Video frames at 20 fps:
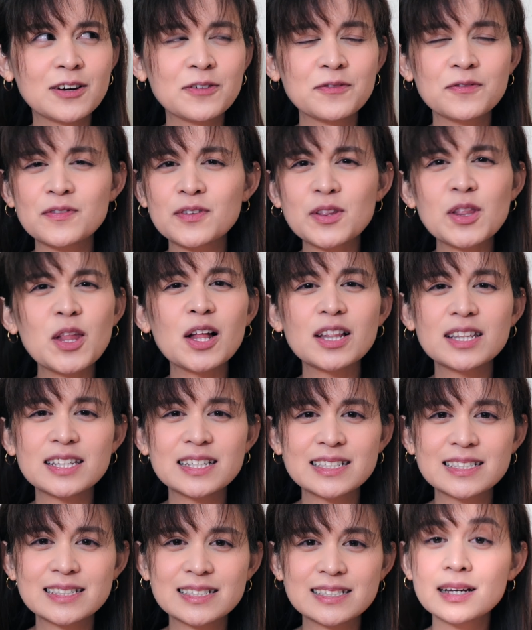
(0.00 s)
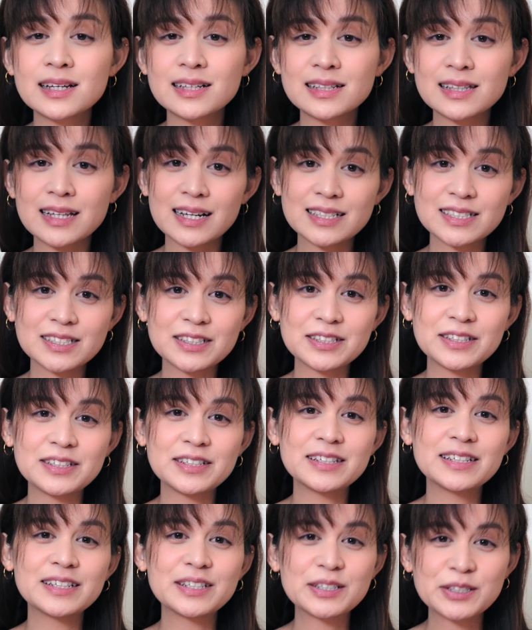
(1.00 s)
flawless. Lastly,
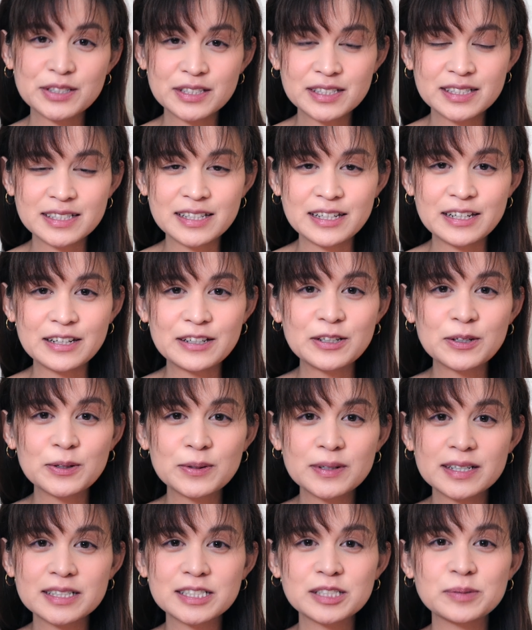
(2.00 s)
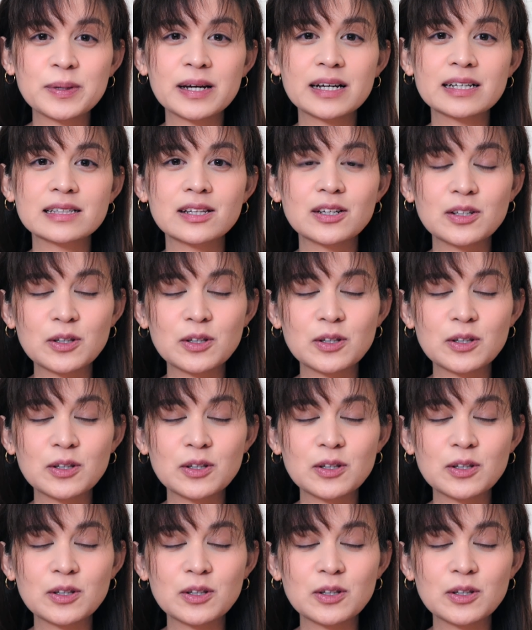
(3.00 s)
here's the tea. Don't expect a